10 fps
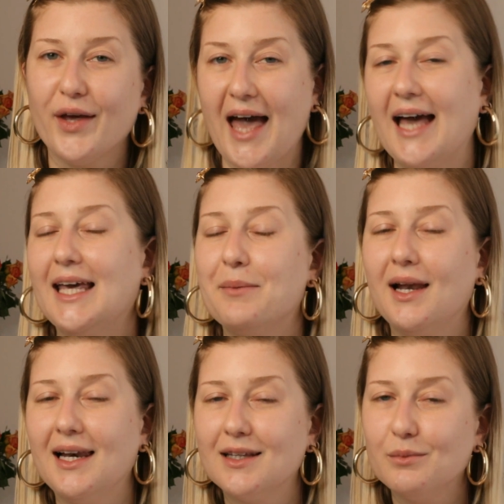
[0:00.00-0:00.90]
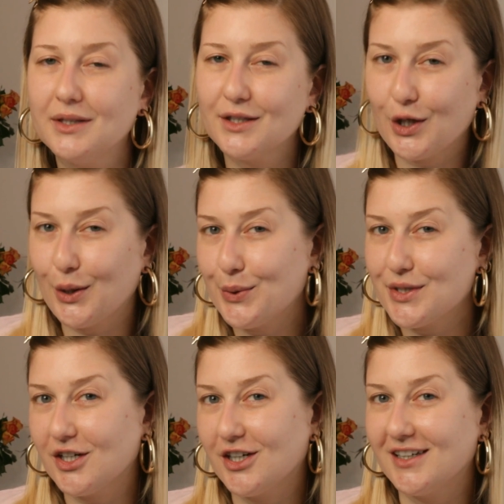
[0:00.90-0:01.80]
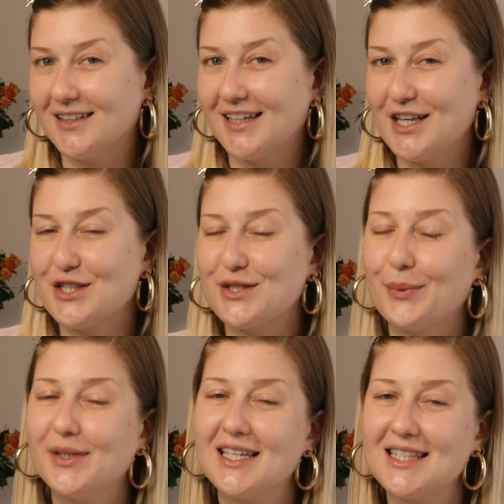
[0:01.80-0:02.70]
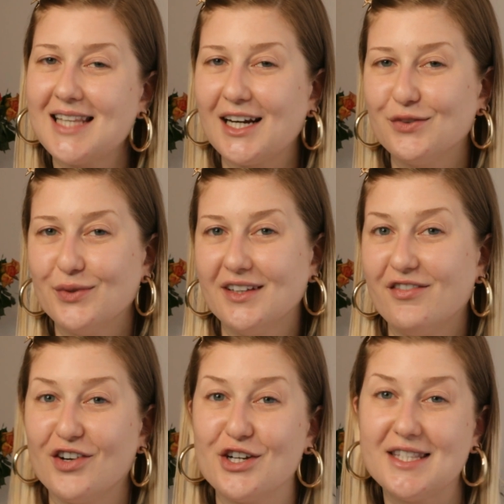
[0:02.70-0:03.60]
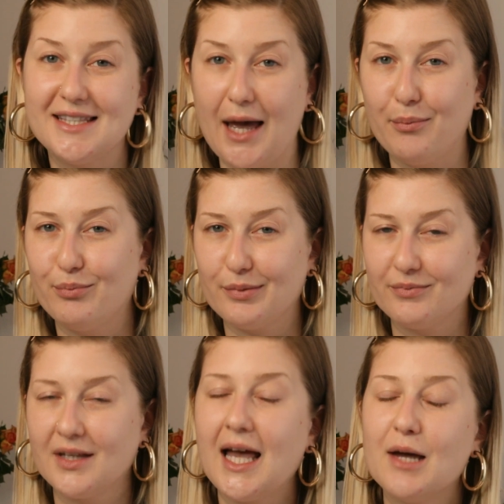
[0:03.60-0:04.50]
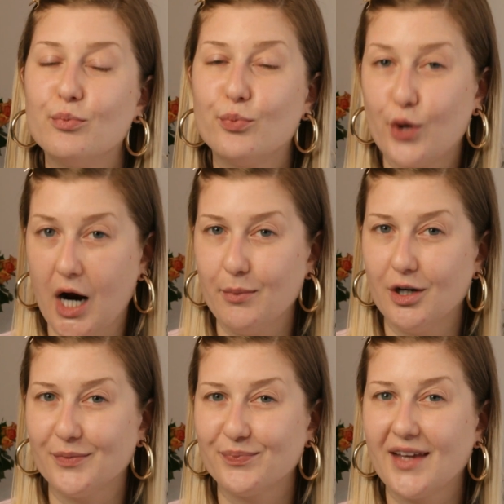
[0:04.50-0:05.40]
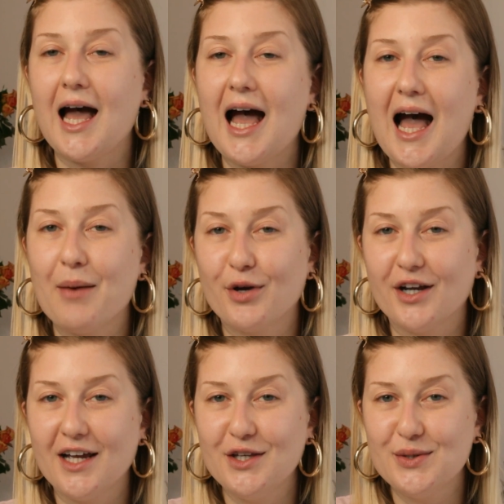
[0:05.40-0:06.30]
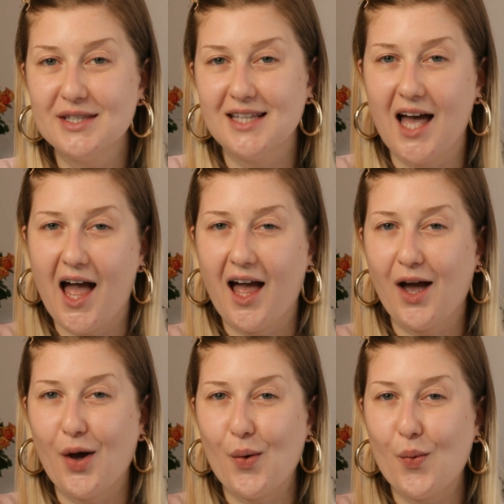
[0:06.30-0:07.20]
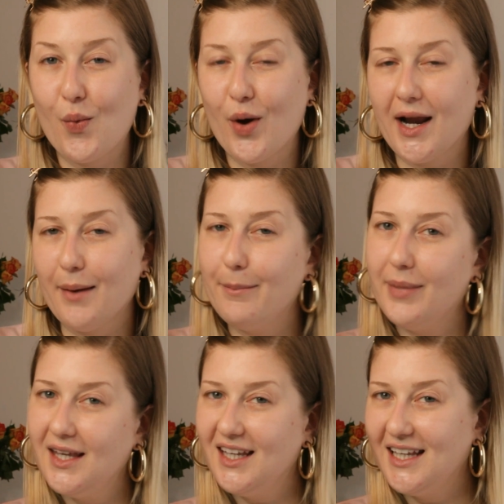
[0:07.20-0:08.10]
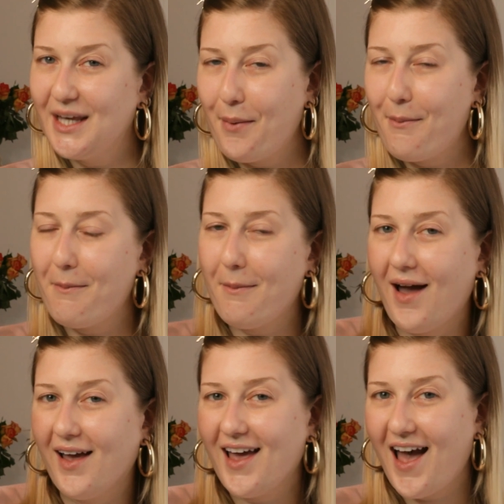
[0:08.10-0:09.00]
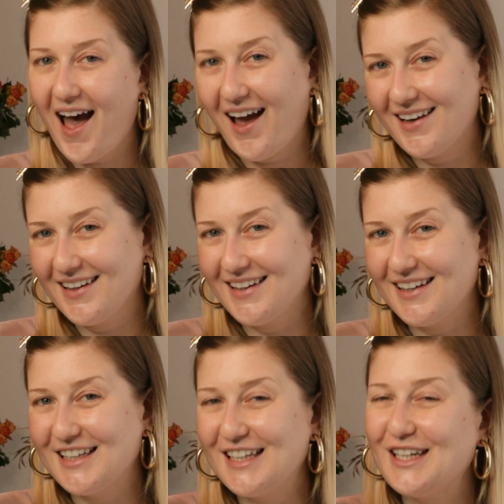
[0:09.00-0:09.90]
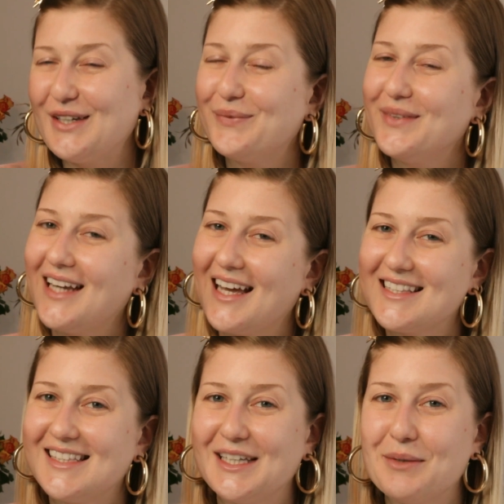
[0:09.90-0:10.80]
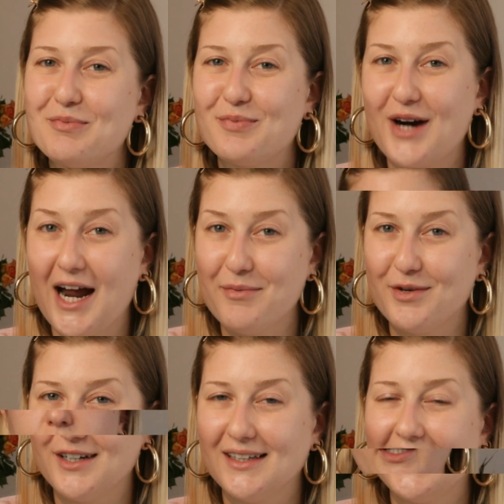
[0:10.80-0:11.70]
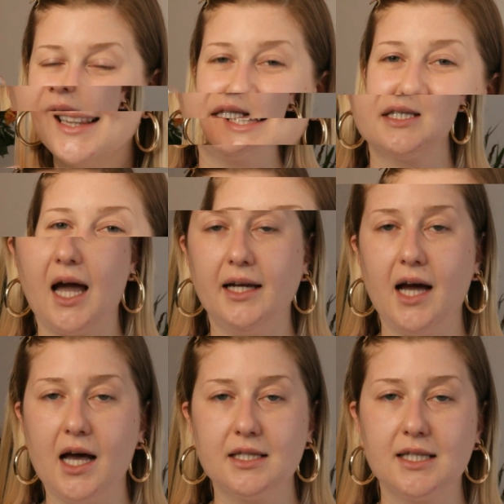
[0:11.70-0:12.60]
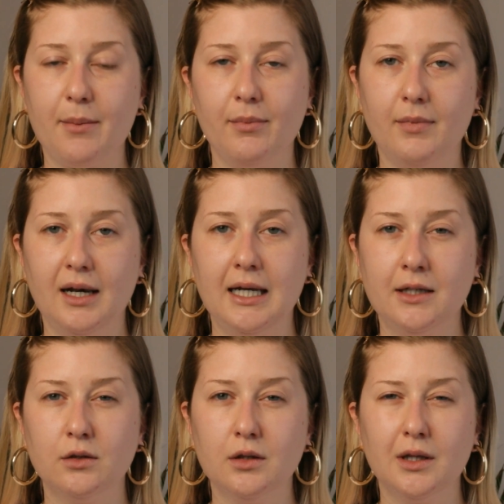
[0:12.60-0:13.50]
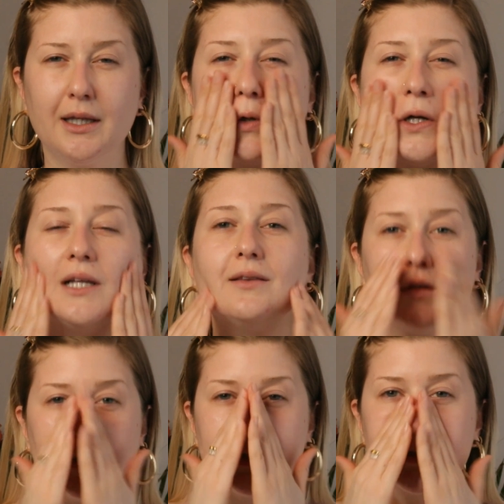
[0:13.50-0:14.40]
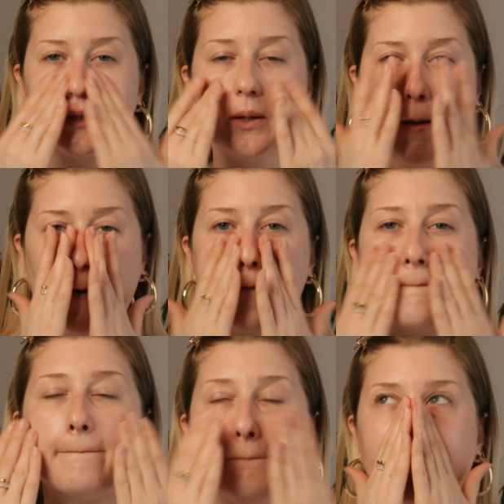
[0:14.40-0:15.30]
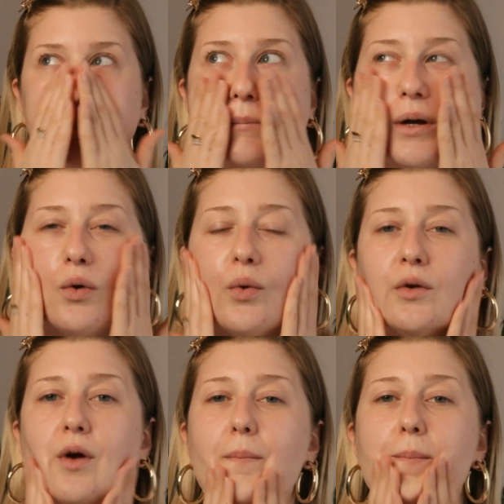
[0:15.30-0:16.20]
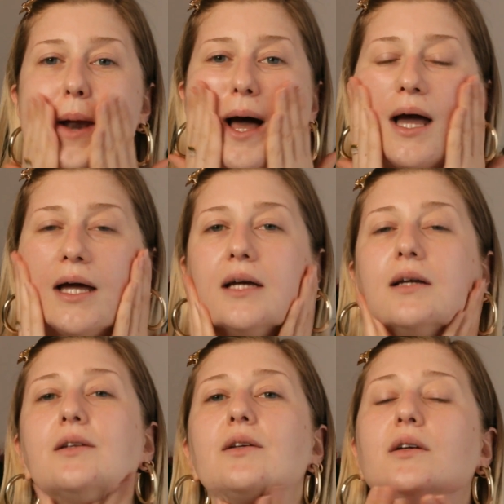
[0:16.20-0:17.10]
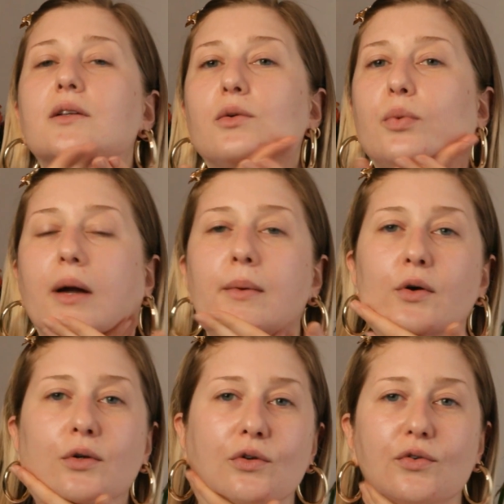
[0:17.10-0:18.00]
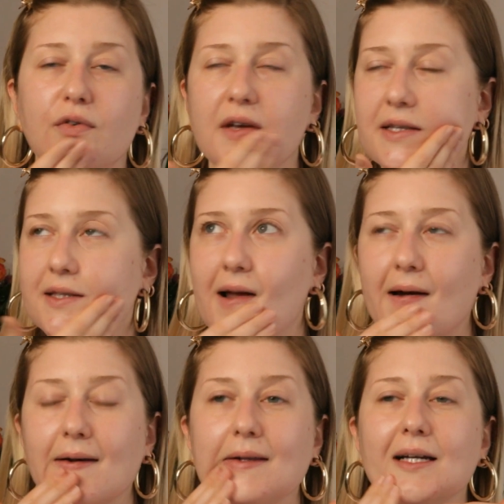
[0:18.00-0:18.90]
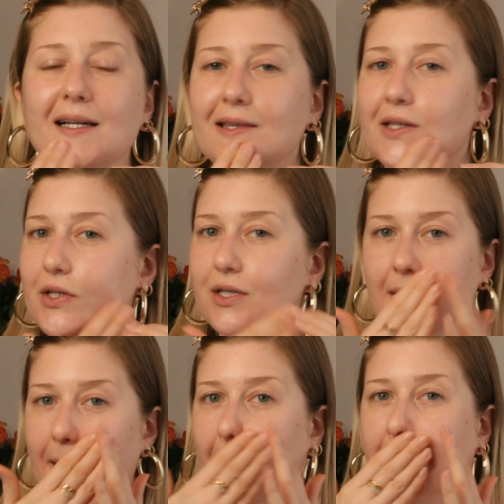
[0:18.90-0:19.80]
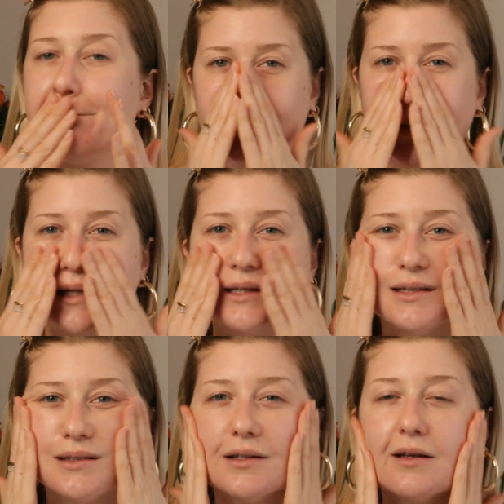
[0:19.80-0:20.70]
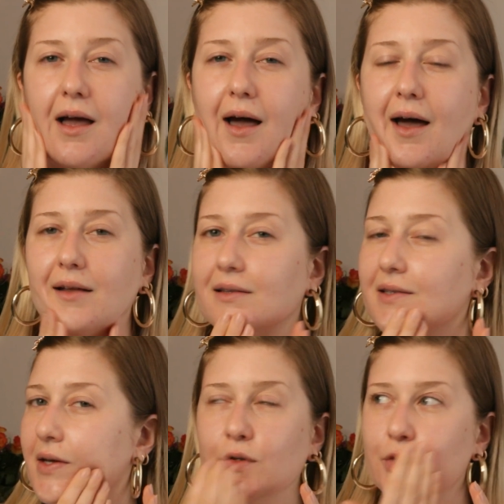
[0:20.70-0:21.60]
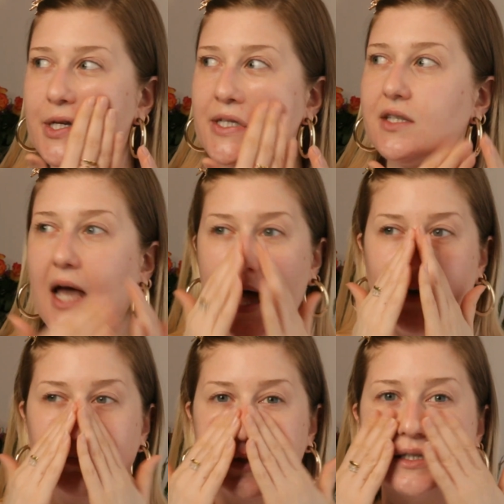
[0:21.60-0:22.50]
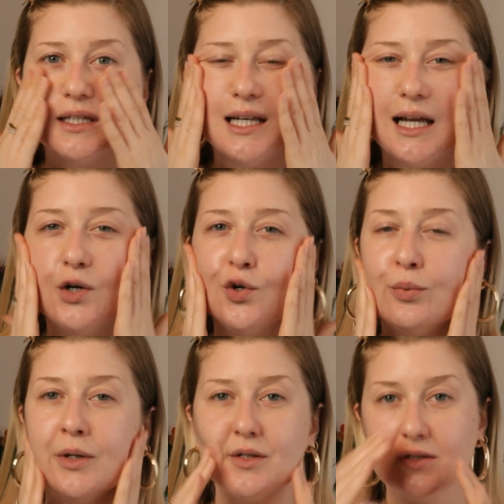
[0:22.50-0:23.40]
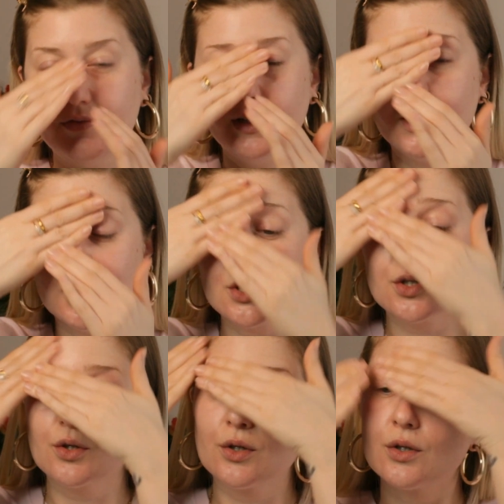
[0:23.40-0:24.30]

Okay, I came a little bit closer so we can start with the first step, primer. I'm gonna use the Wanna Be My Honey luminizing primer. So inside has some little glitters, but when you apply the primer on your face, then the glitters, they melt and you just have basically a luminous finish.